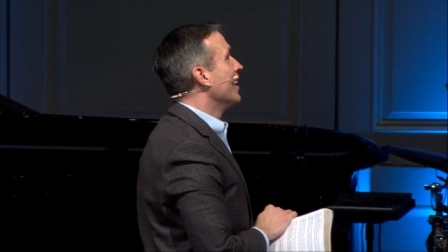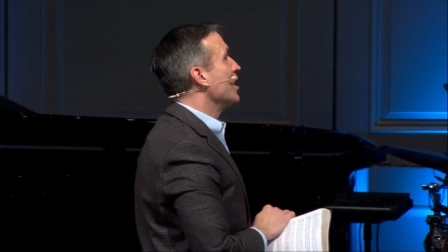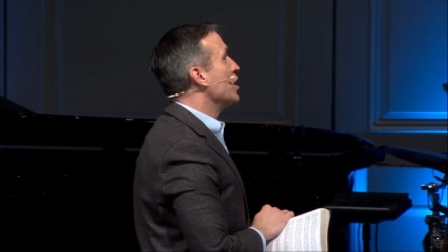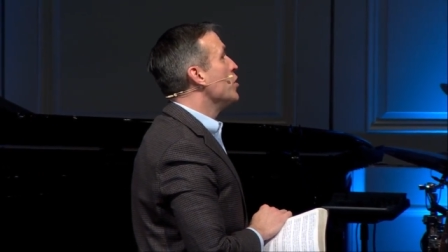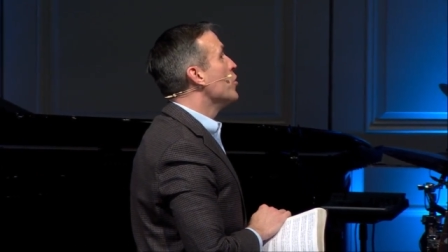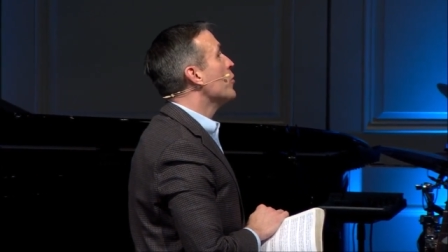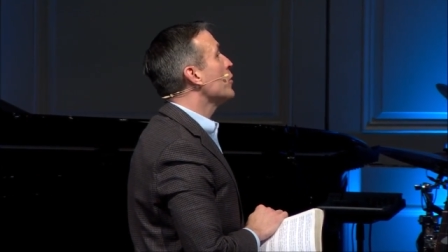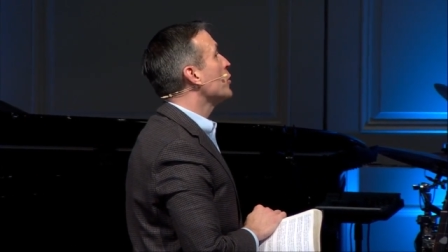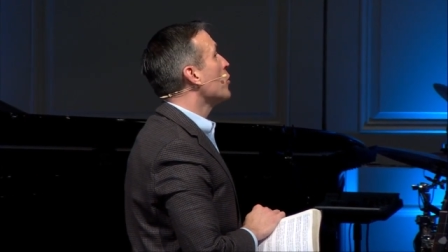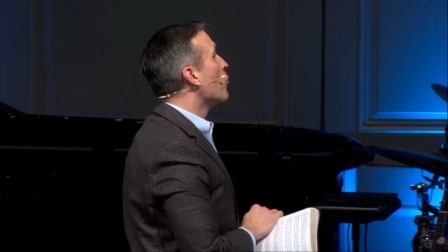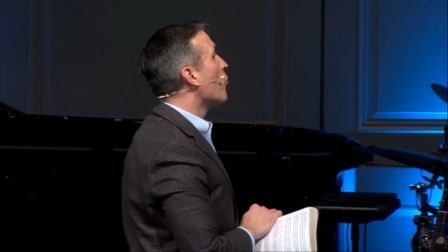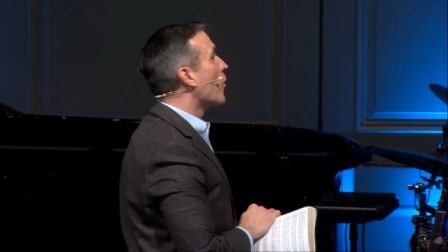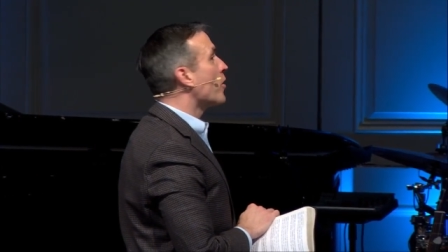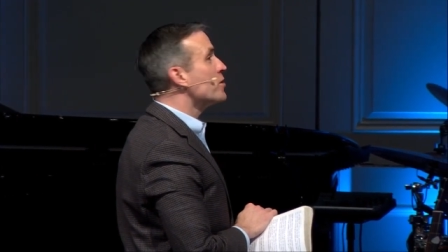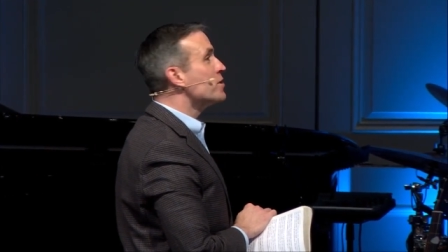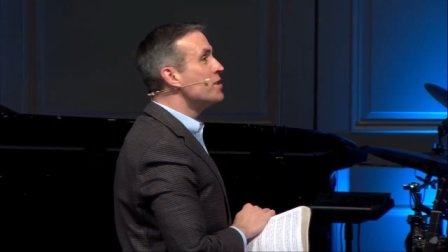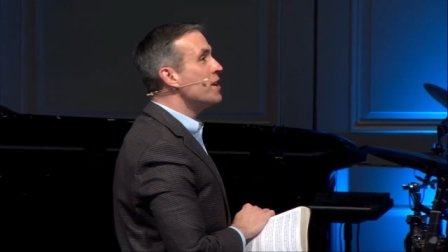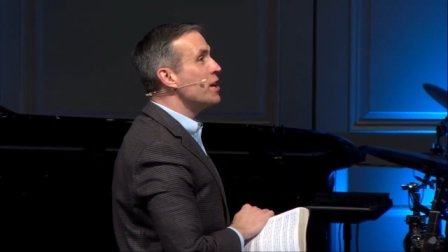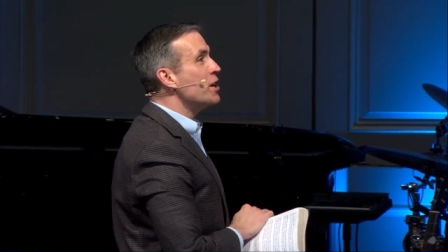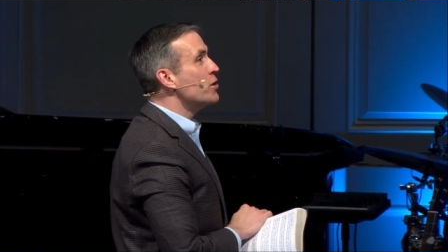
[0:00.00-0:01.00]
You know what the
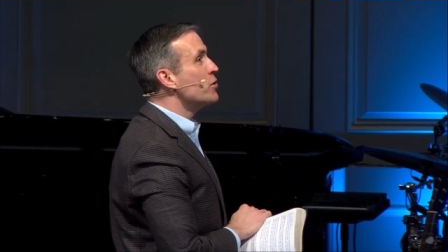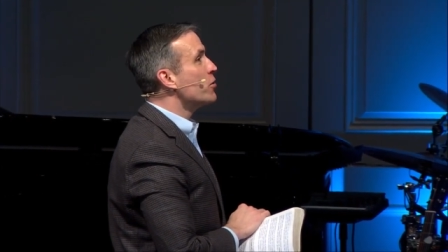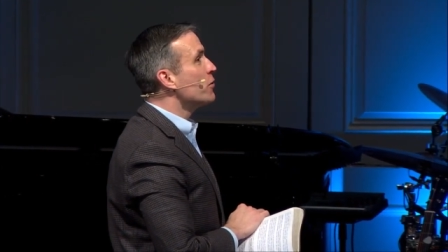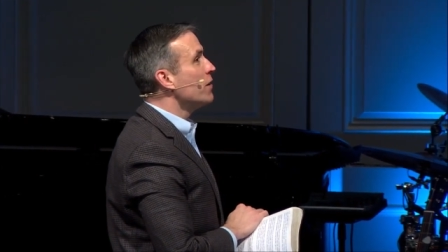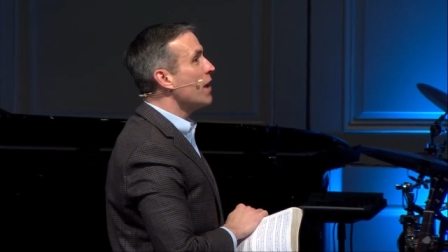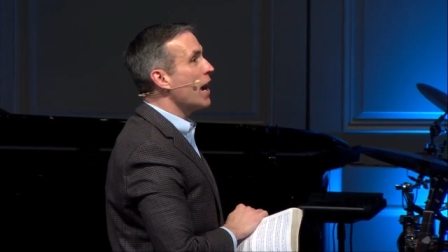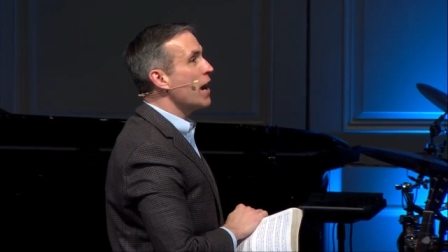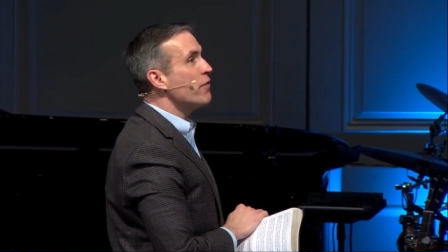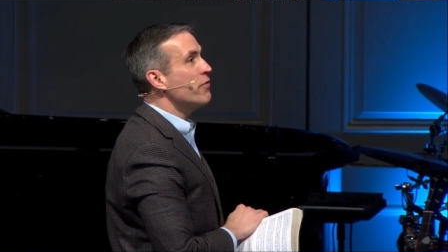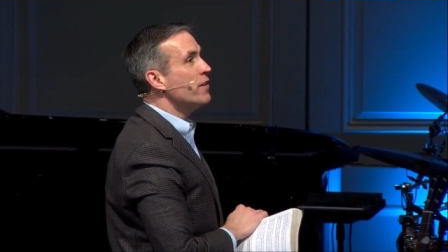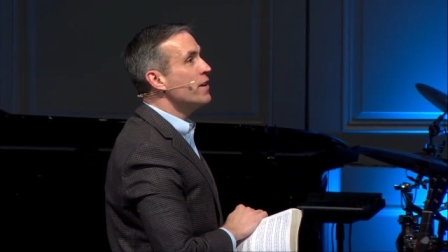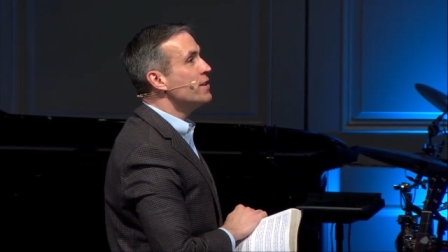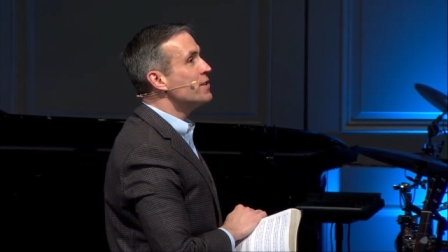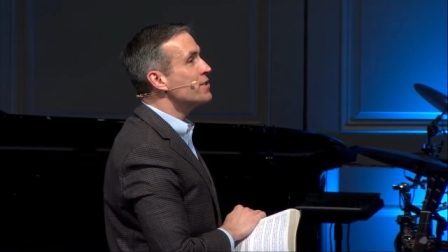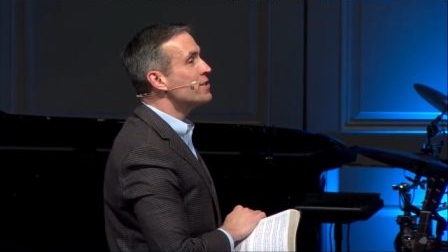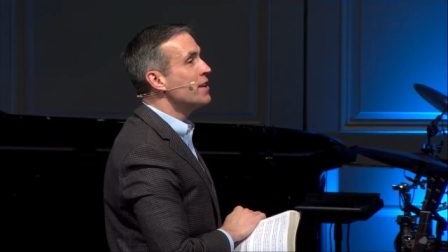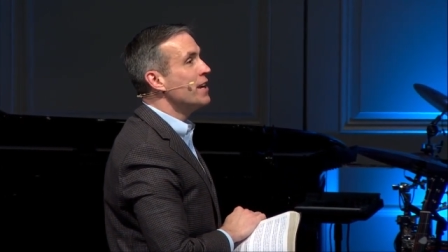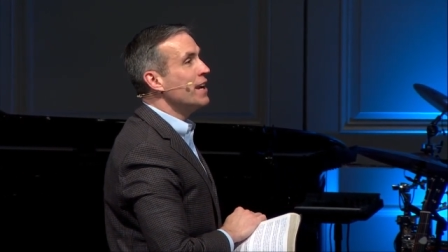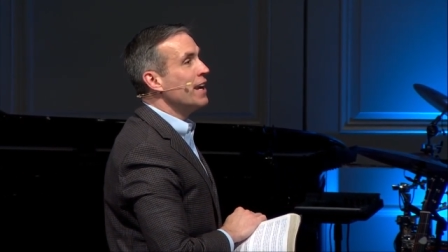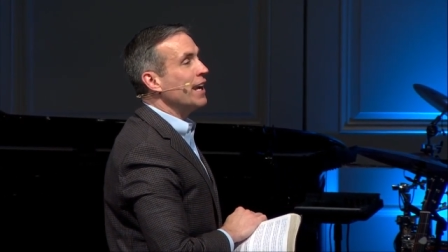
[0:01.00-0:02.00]
worst thing in your life
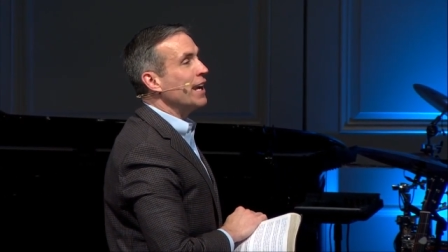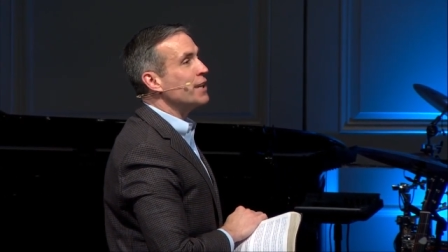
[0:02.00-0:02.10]
is?